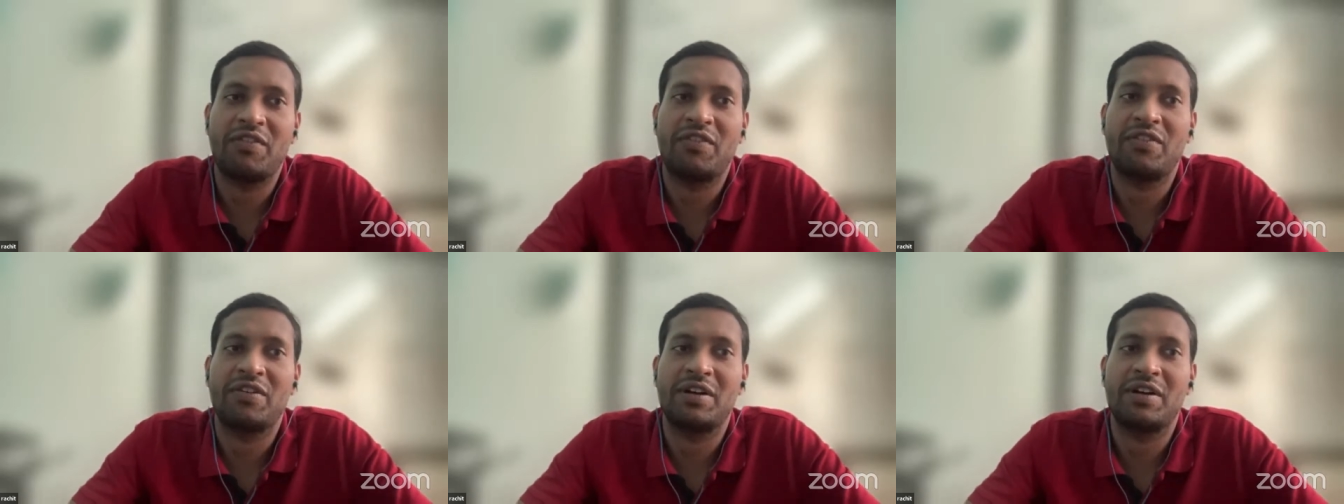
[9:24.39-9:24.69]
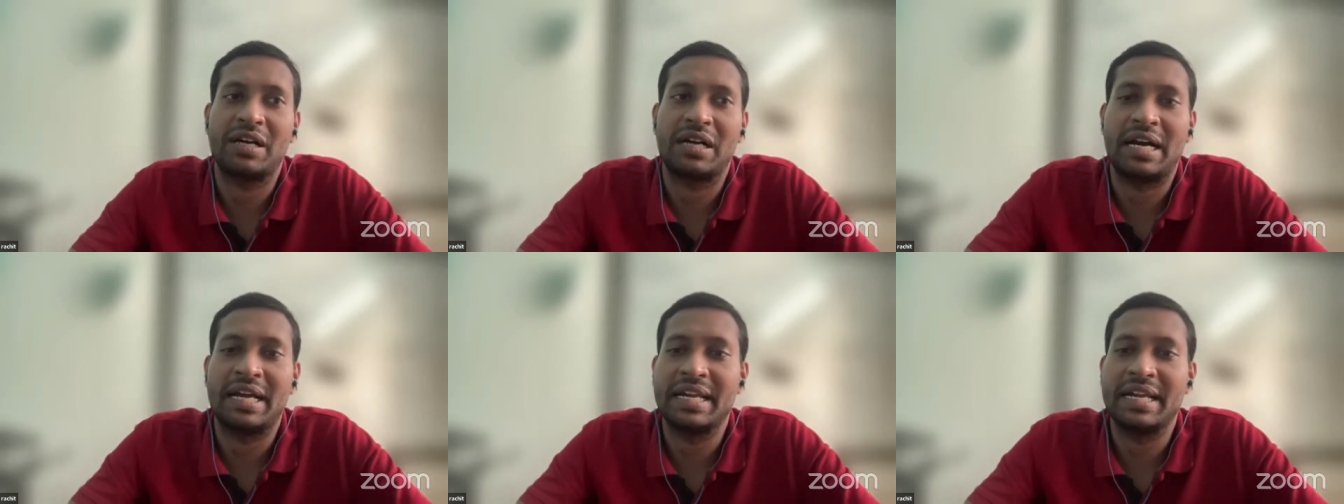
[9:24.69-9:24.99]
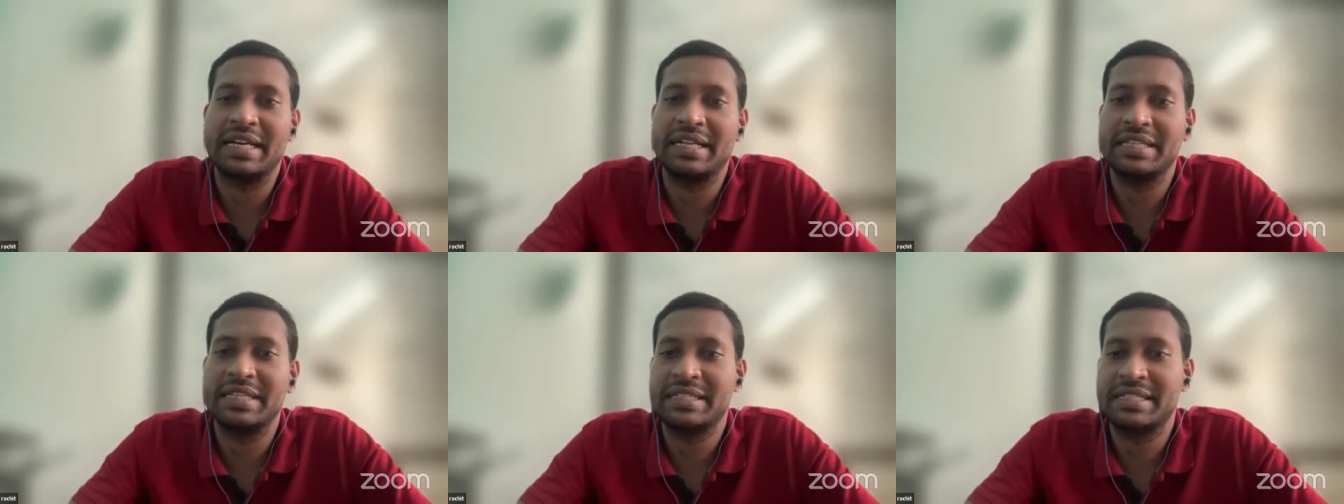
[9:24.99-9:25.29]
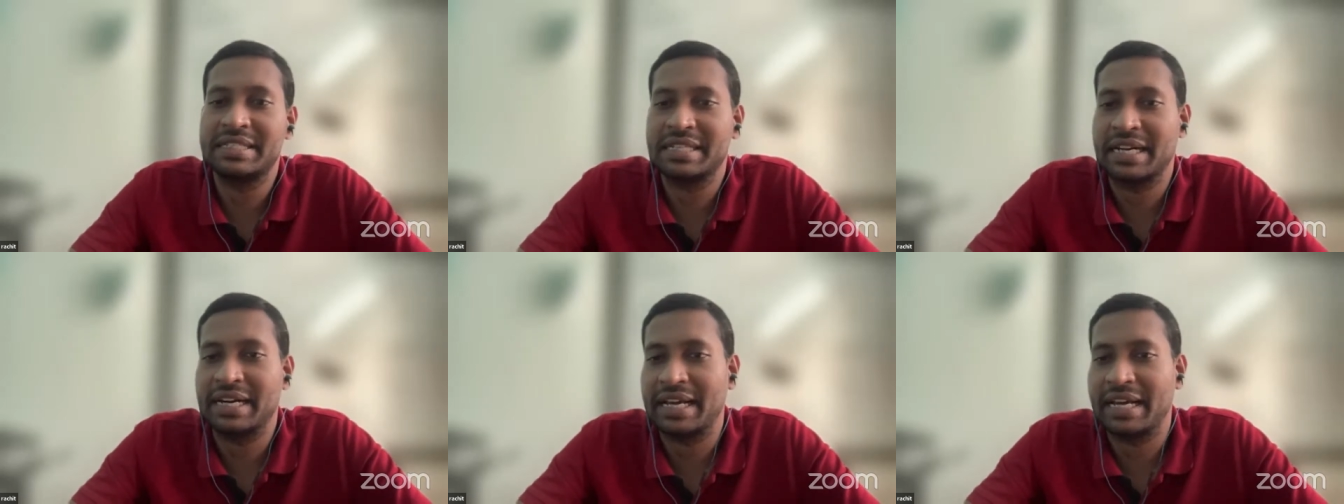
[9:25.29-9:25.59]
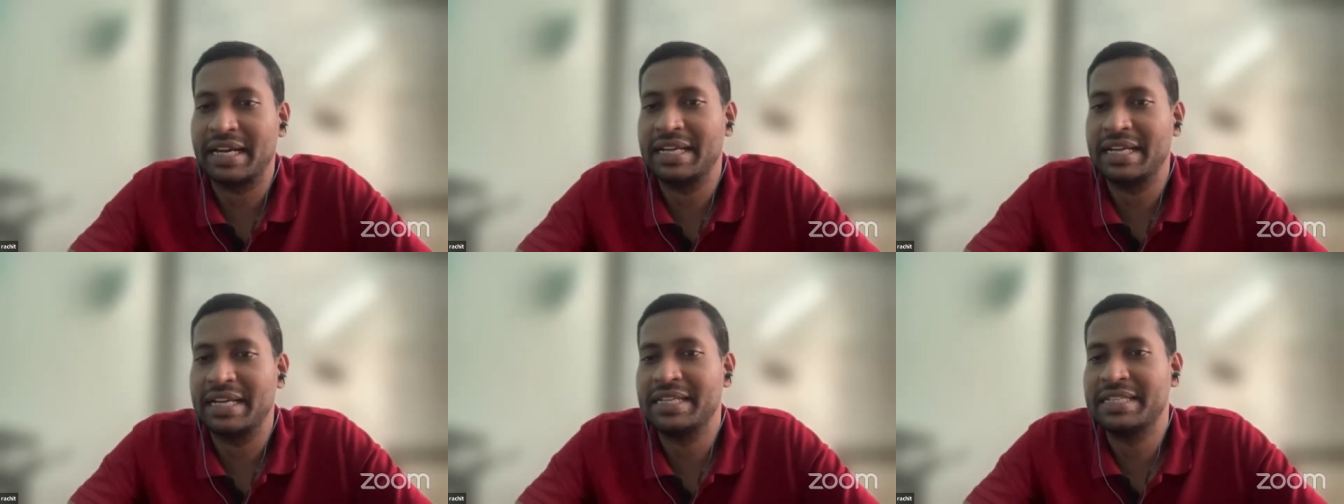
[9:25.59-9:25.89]
ions,
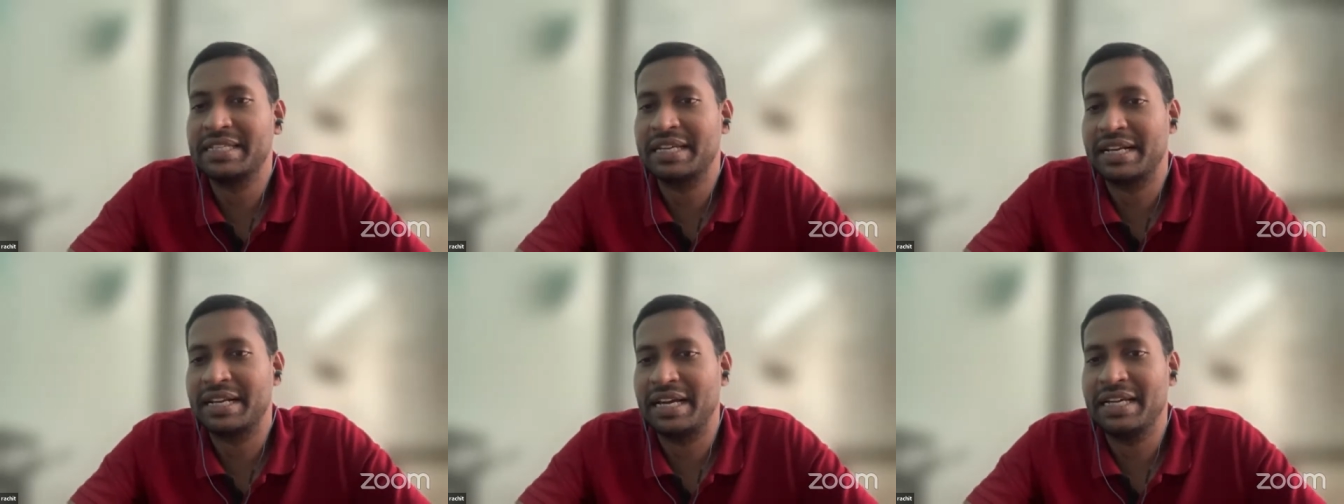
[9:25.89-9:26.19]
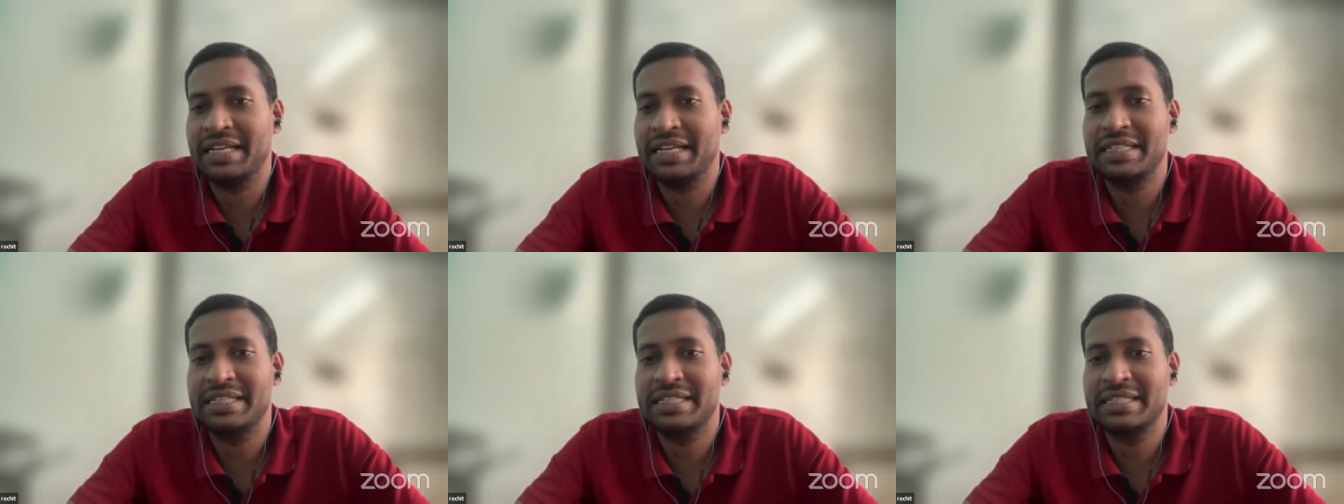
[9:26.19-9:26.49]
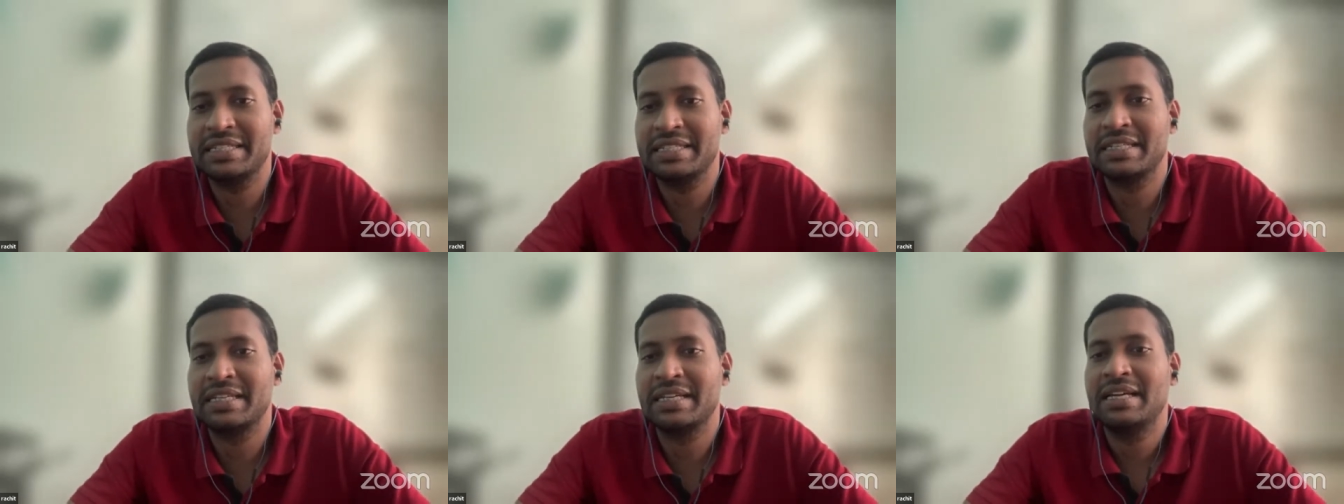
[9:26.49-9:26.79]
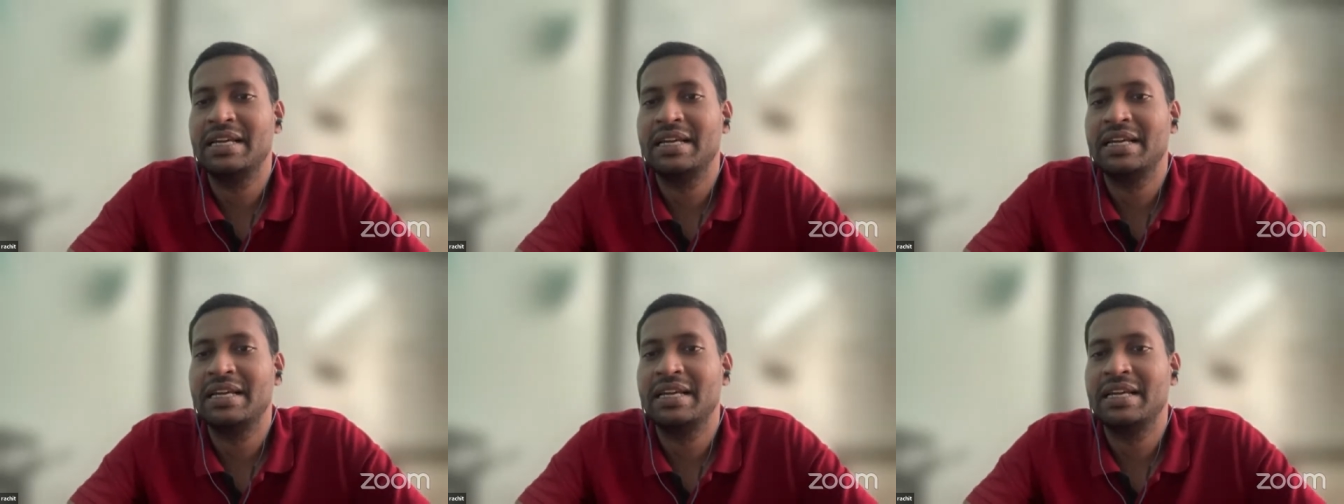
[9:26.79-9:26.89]
cations, and ions.